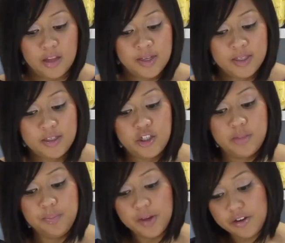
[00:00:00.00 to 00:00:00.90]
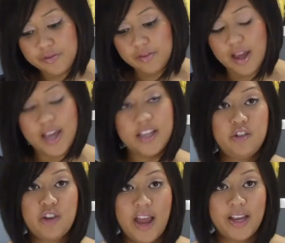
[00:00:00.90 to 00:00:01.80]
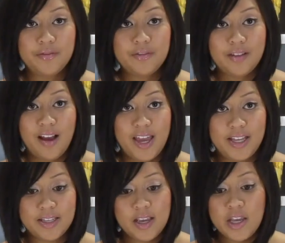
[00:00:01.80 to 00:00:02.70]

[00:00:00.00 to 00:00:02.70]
elements such as butterflies, dragonflies,